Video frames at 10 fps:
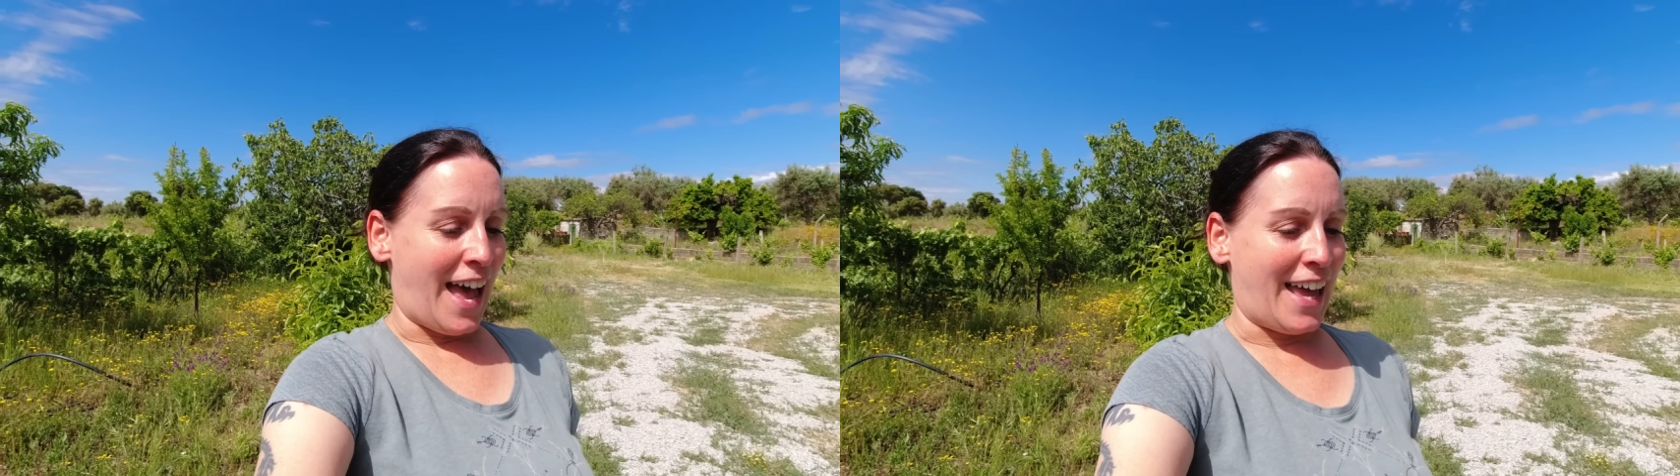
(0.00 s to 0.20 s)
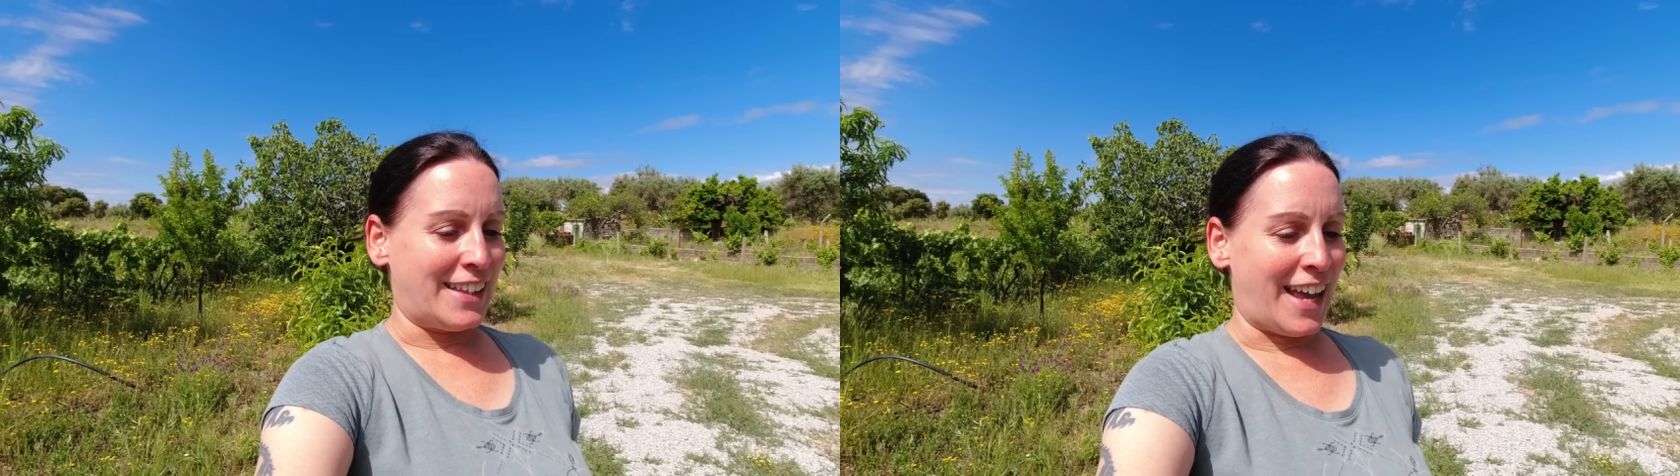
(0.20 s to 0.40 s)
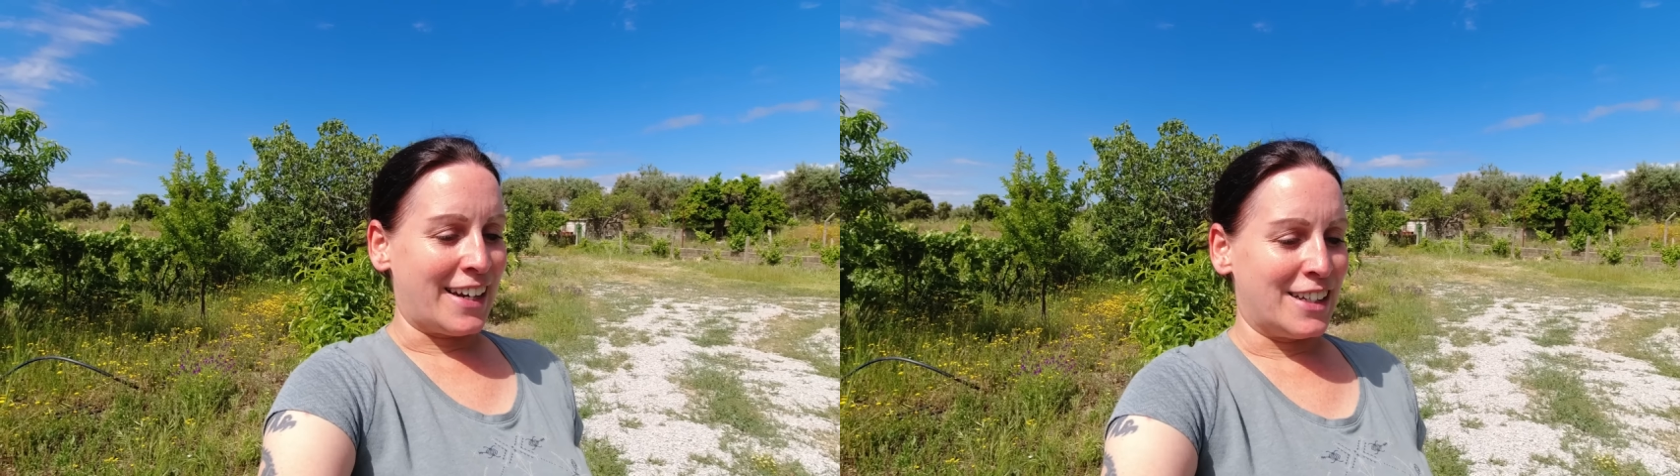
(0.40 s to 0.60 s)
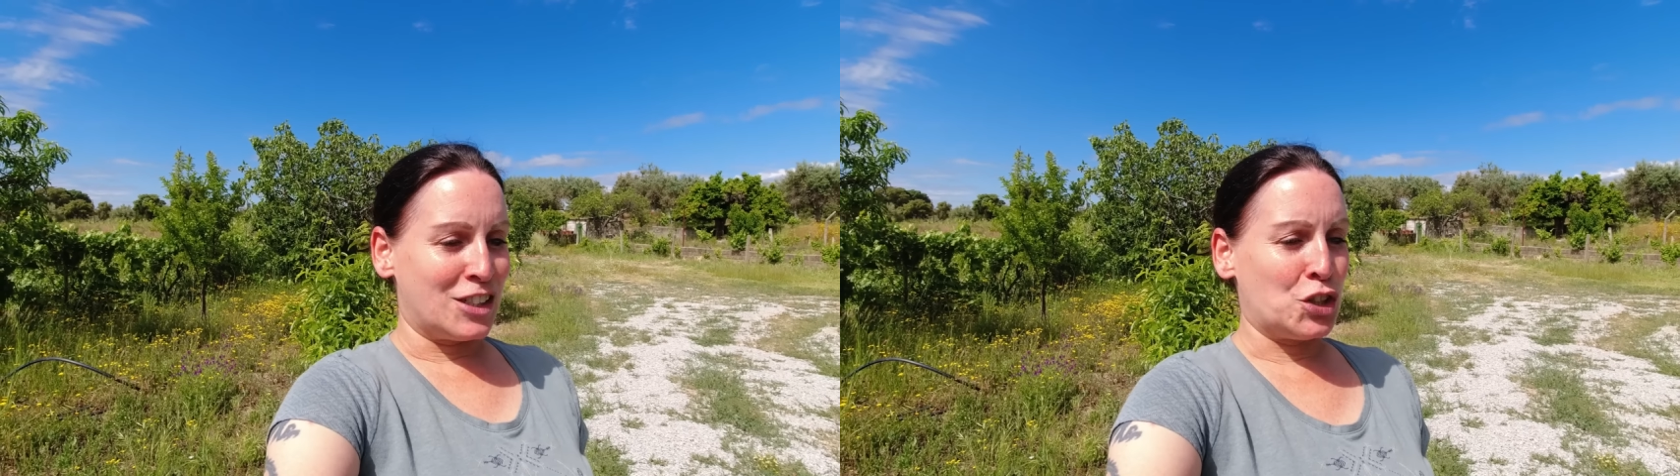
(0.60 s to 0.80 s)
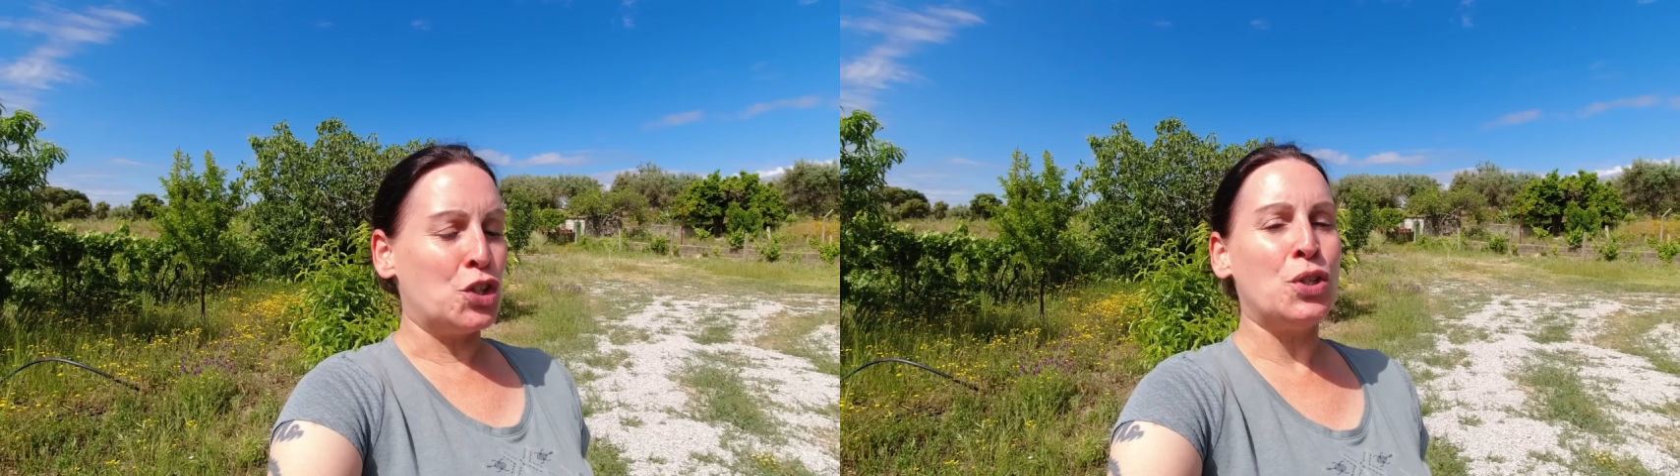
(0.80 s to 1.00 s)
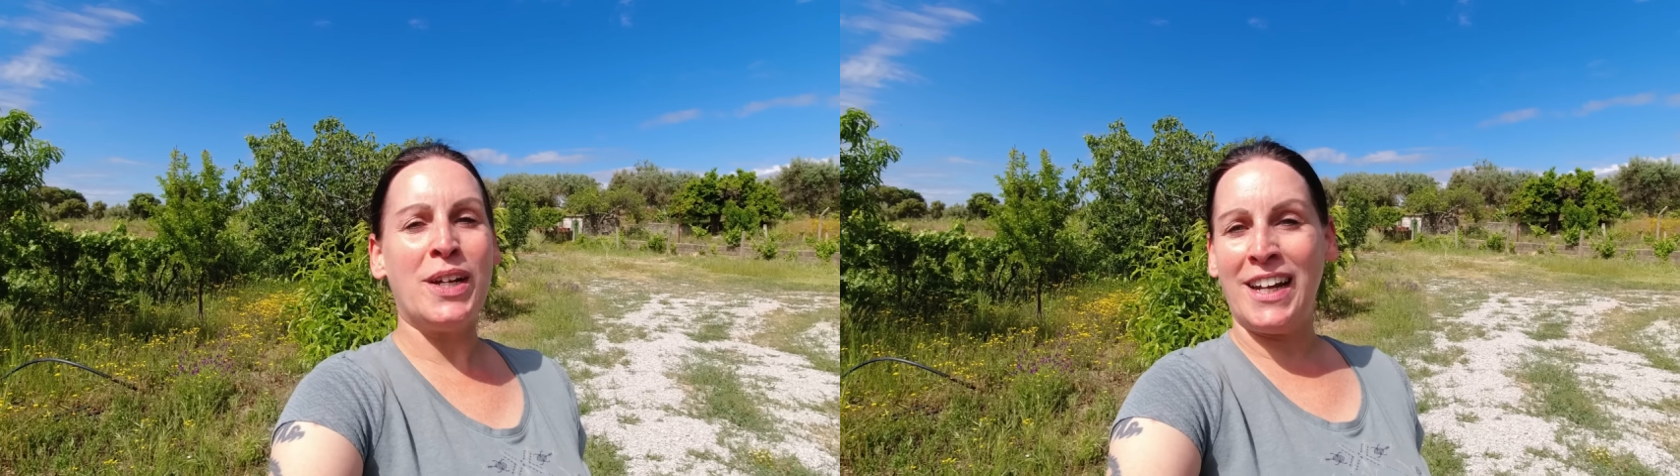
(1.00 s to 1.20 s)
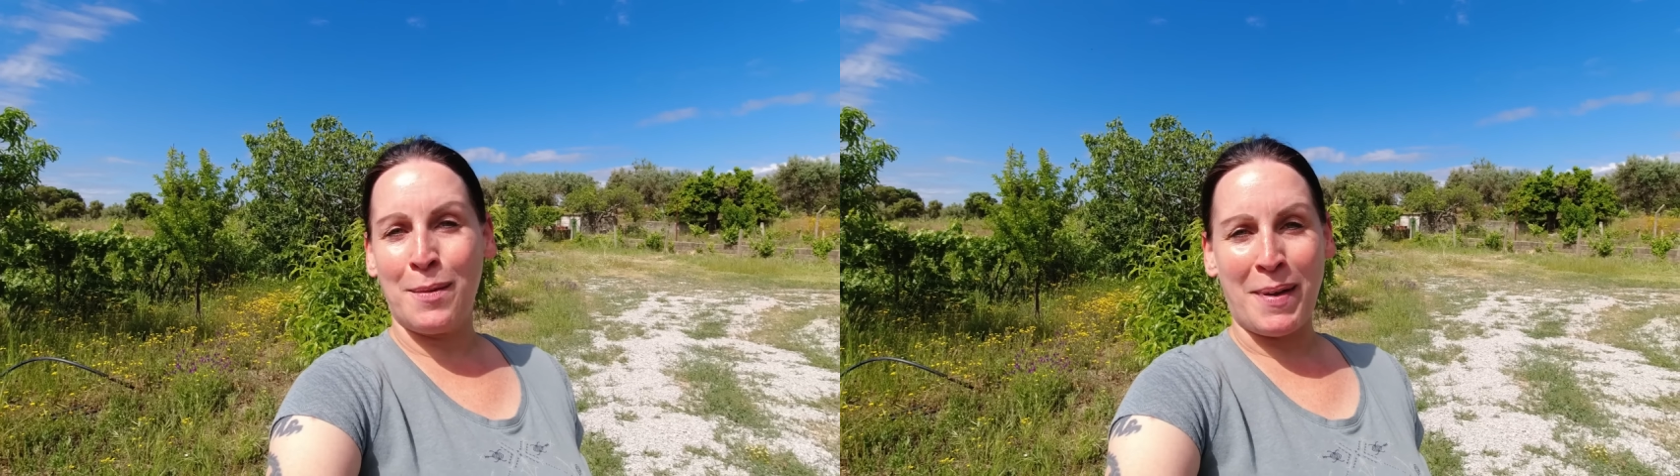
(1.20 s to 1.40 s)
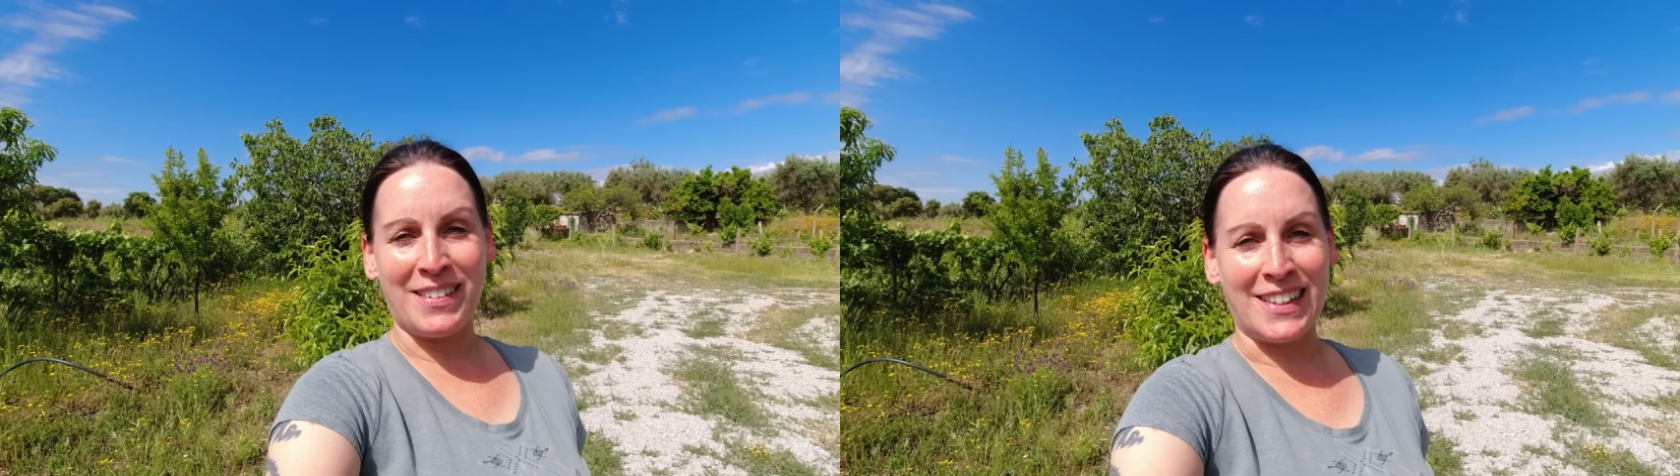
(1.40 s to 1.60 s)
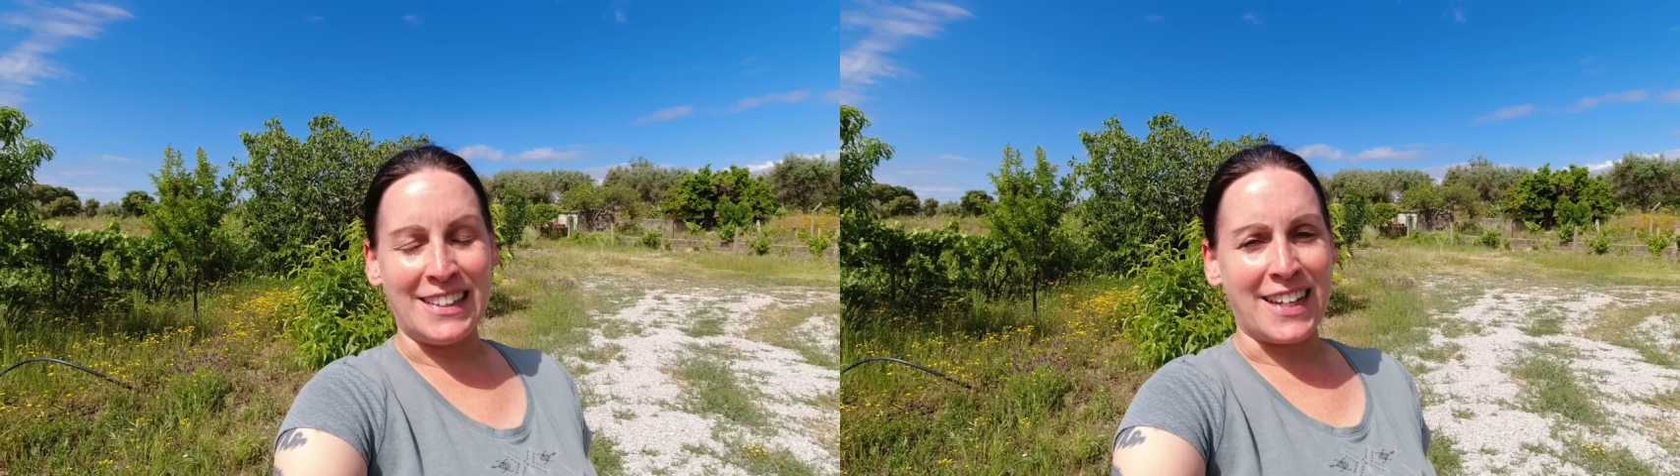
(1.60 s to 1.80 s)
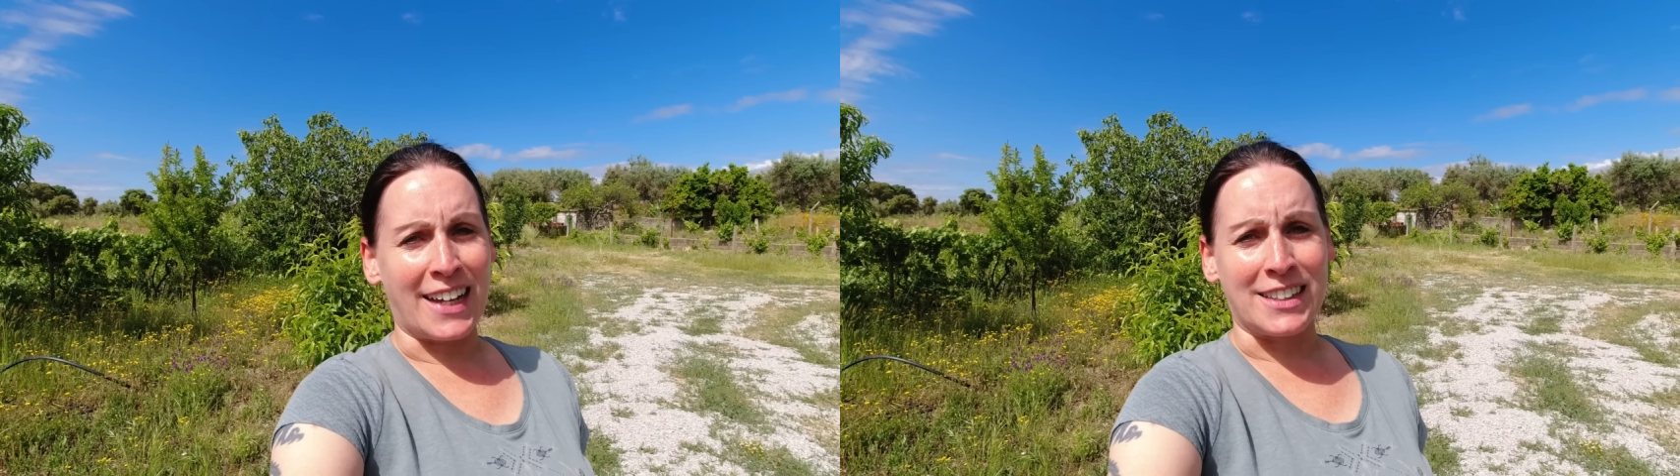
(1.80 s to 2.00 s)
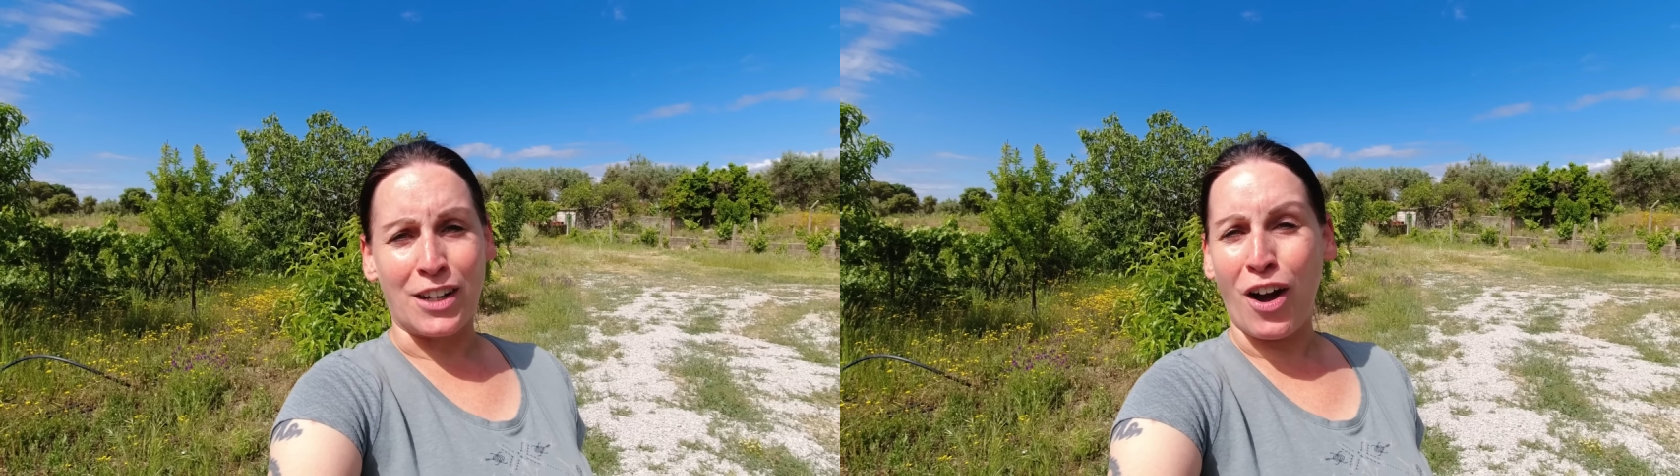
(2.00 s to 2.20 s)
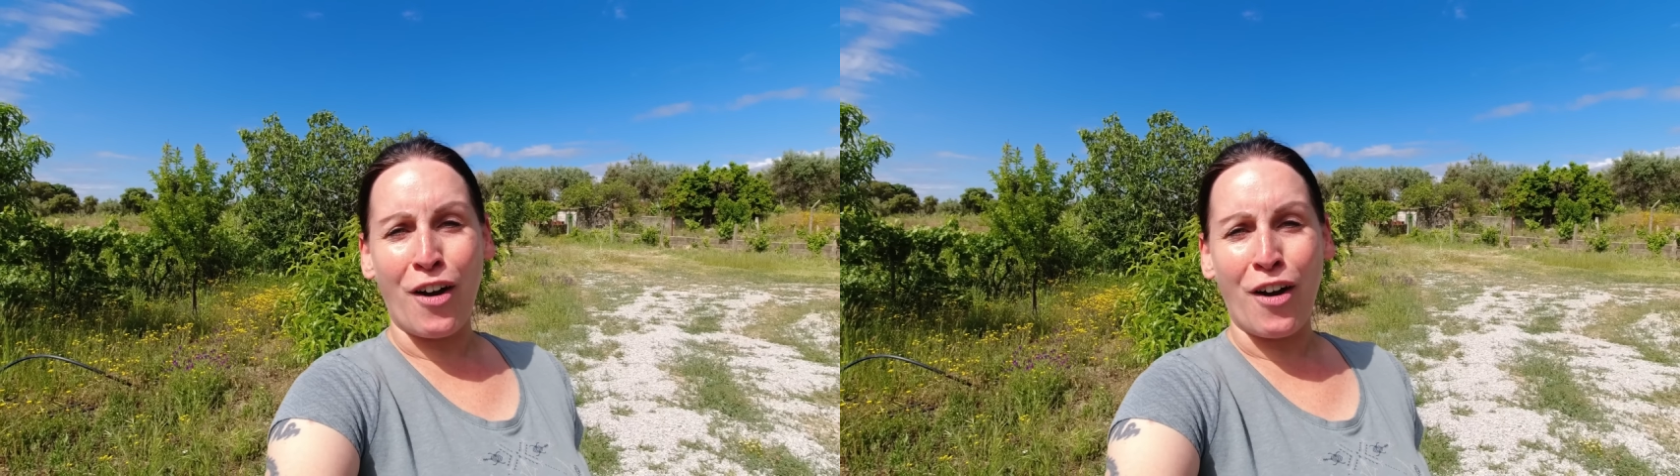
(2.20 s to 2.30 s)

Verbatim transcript: And that is really mentally taxing.